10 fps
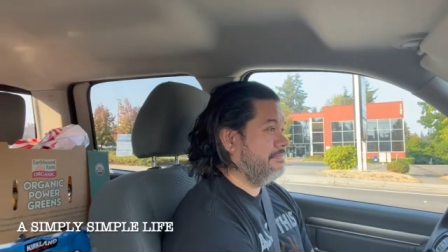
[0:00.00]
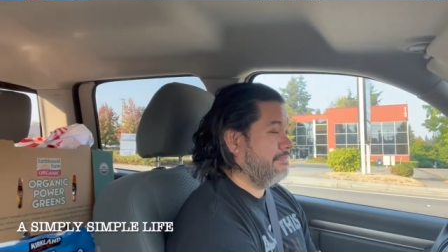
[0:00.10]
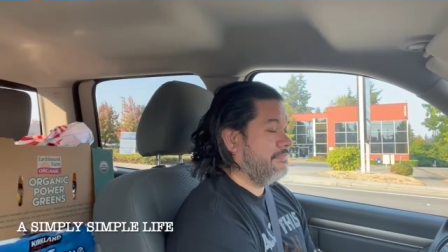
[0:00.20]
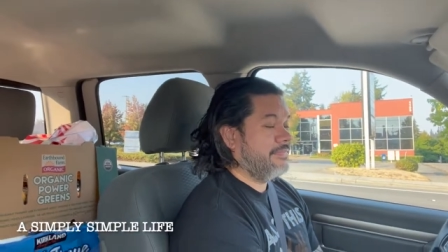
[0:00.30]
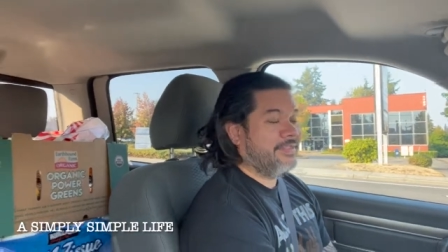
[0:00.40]

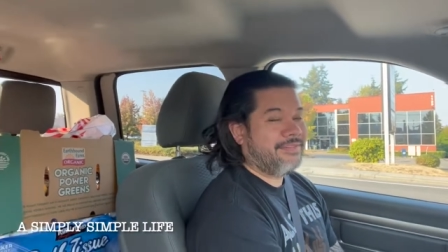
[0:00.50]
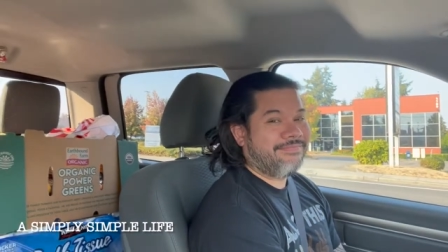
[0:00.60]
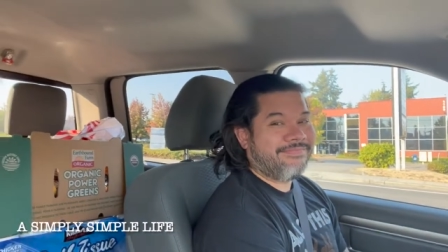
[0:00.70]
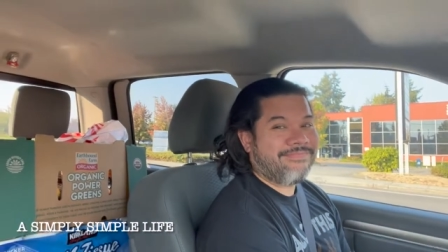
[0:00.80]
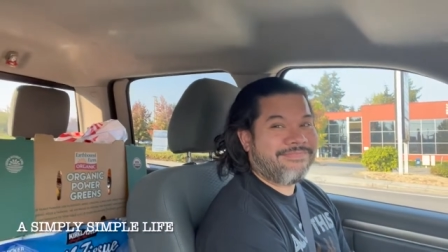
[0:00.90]
I'm just
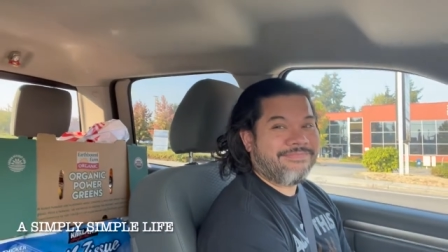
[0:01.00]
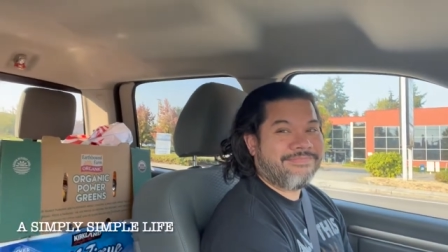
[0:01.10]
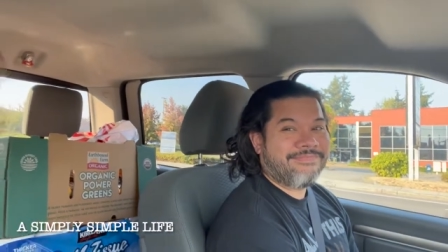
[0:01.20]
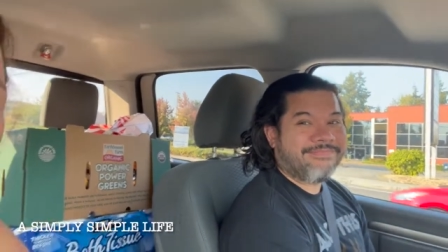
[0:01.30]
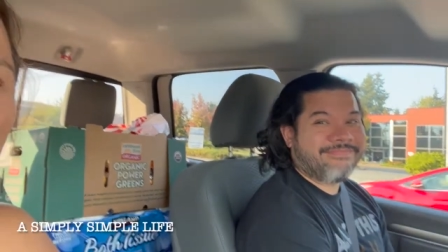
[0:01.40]
joking.
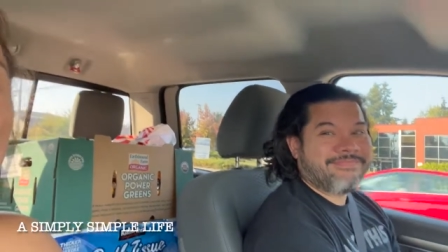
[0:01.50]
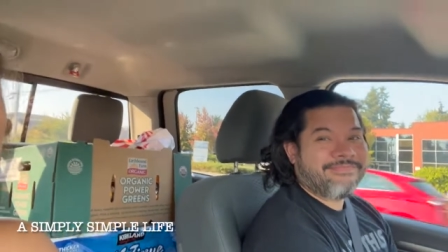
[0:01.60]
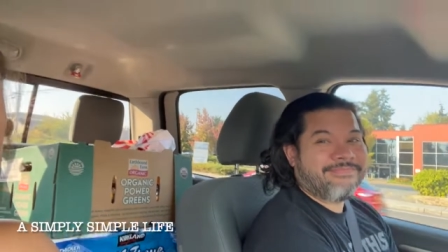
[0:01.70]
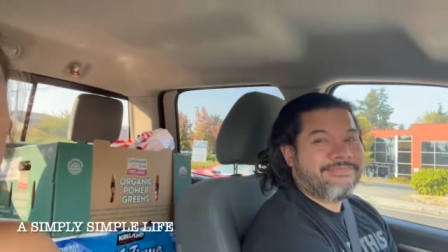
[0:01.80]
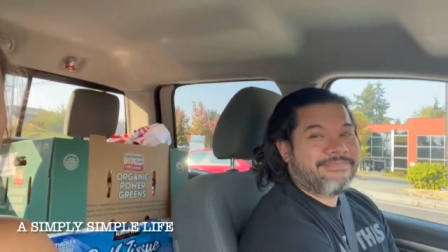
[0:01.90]

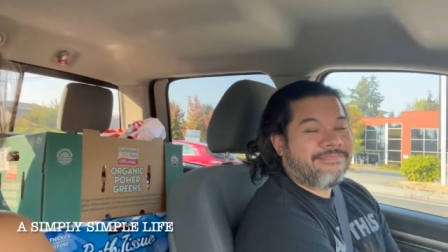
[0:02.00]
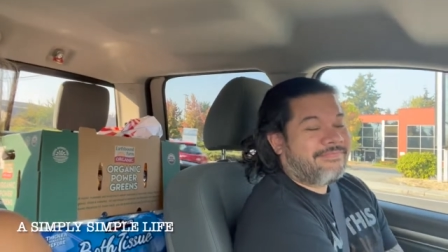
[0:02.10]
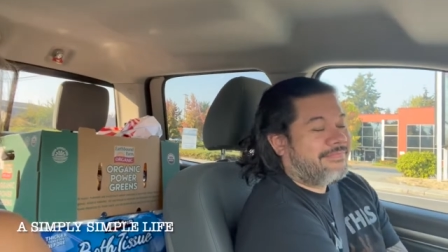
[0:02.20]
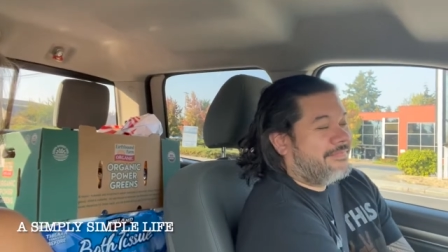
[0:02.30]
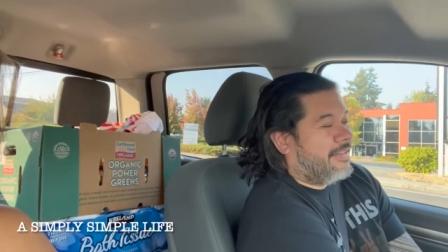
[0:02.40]

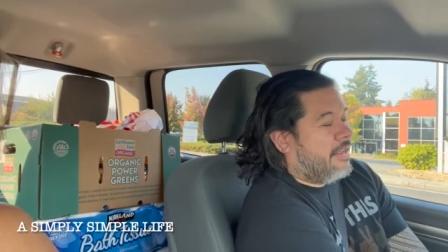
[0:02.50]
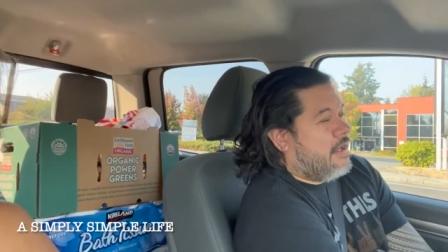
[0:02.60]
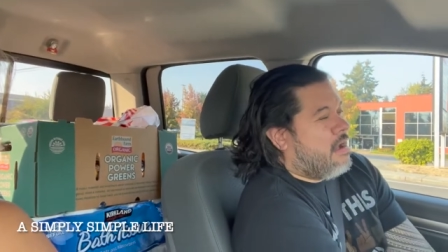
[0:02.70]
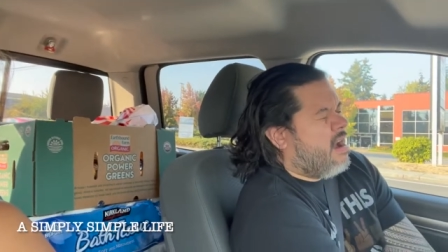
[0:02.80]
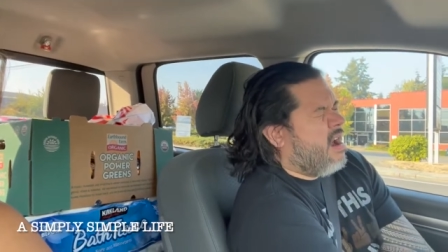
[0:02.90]
Um,
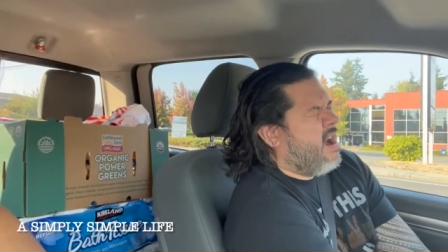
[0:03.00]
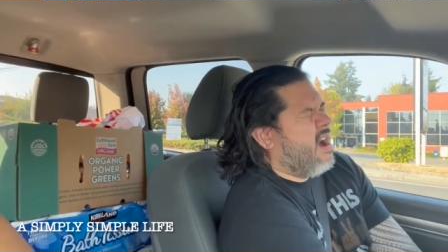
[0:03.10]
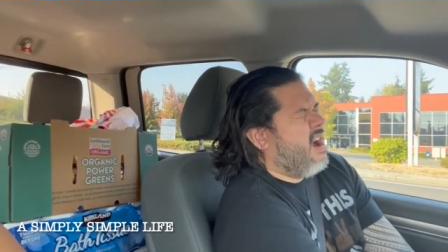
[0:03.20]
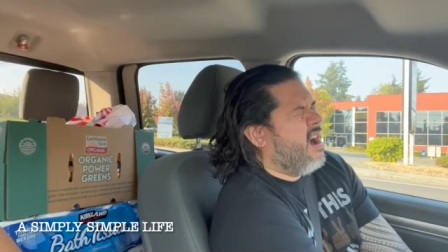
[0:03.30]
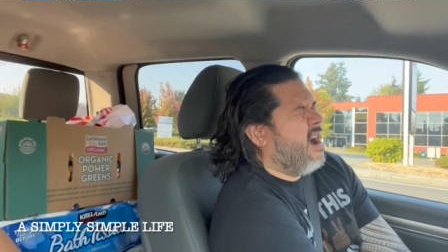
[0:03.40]
he's
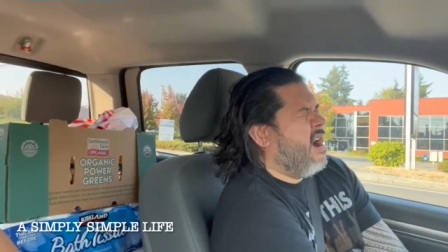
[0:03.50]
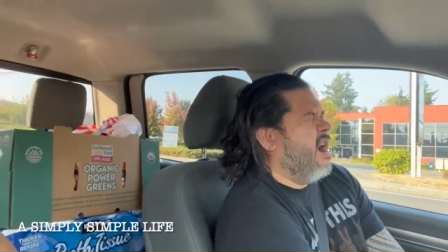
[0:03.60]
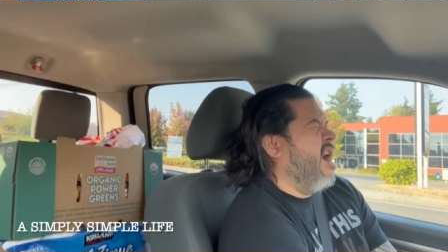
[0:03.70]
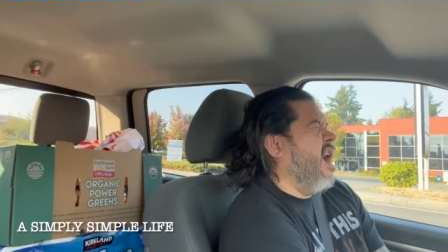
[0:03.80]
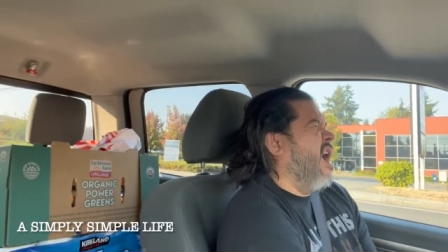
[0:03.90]
become
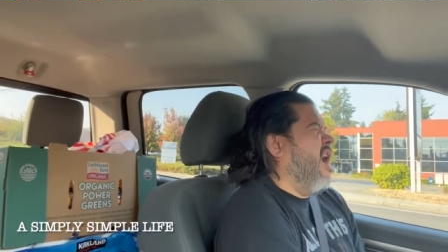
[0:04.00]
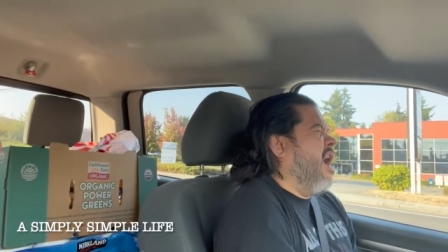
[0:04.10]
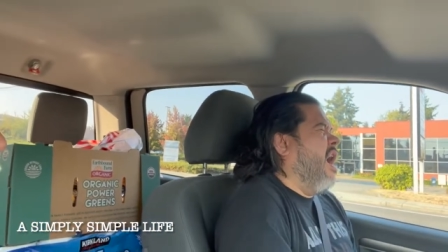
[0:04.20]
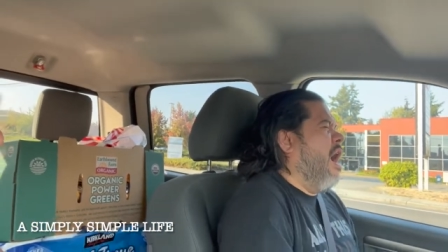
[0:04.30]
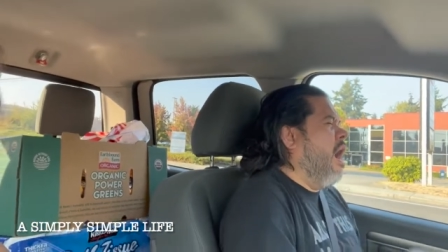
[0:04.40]
more
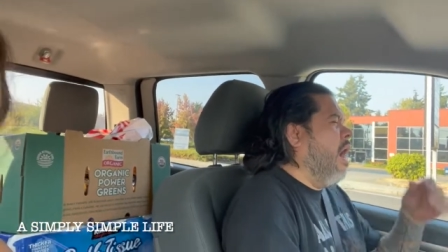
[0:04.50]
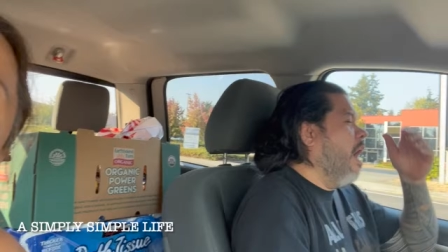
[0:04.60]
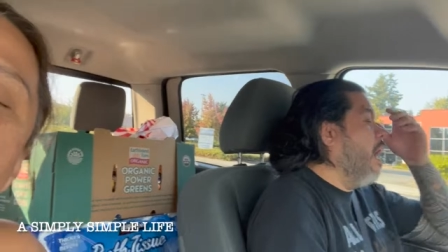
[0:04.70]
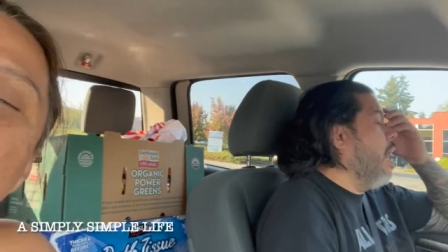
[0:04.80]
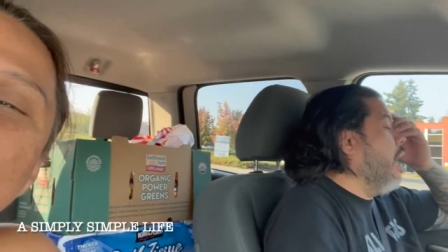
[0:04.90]

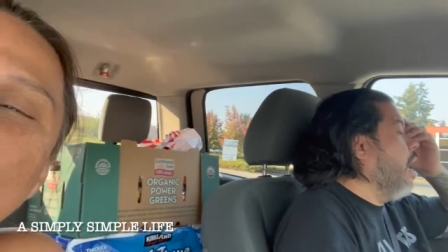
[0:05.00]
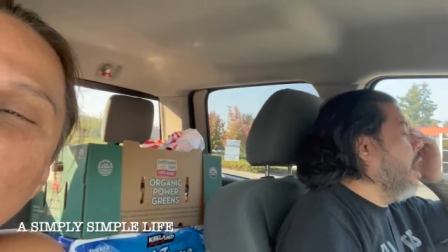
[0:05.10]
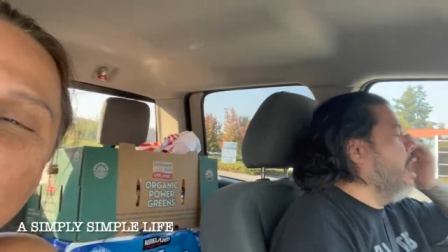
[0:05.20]
relaxed with